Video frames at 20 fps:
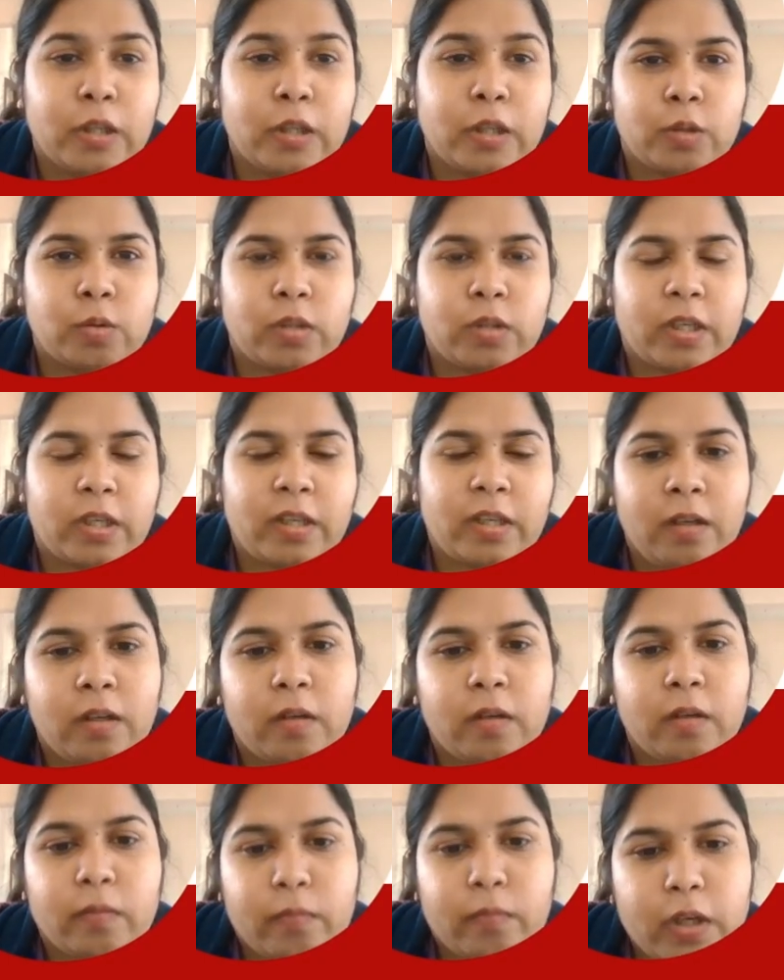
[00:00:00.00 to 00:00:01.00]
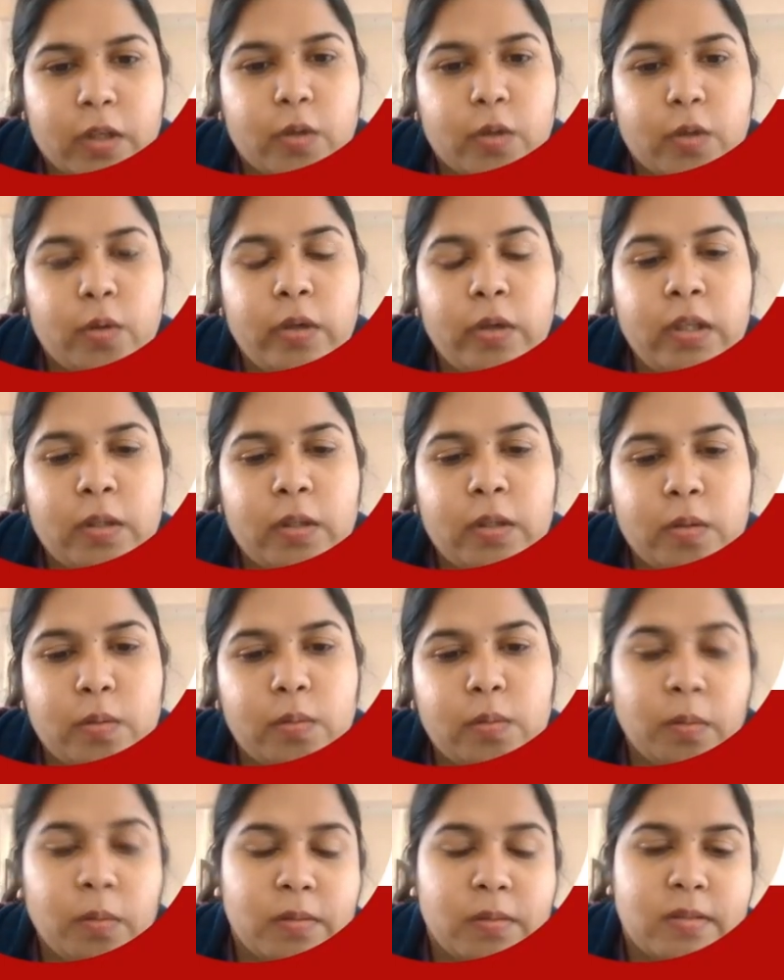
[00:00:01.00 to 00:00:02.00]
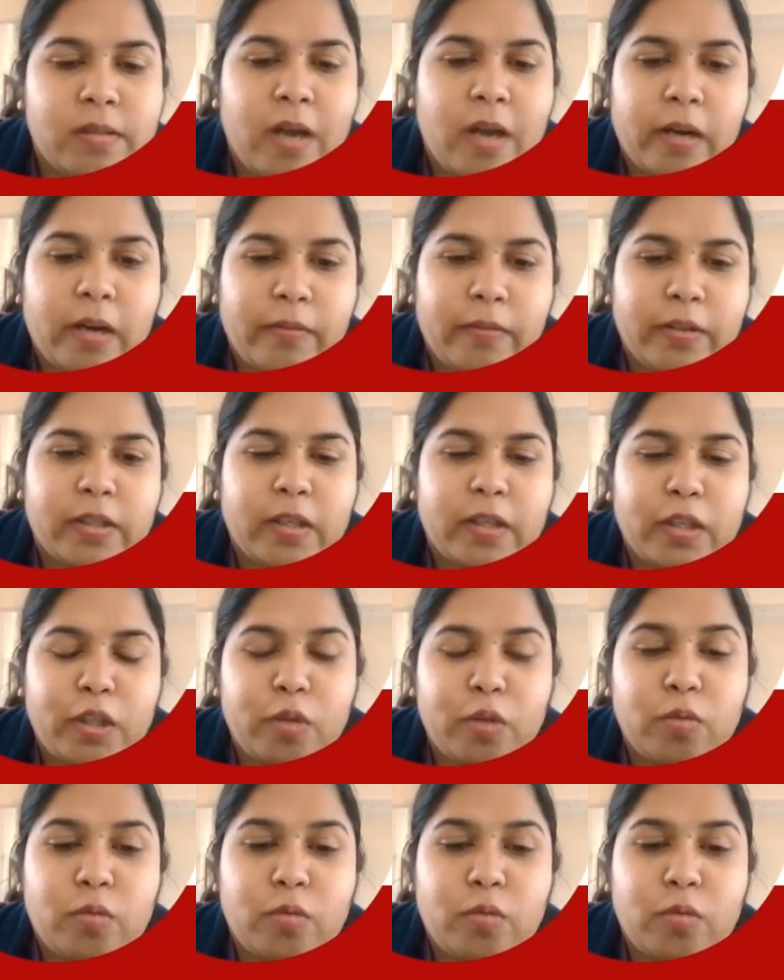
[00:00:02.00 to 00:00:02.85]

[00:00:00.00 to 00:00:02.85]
Today we are going to start with a new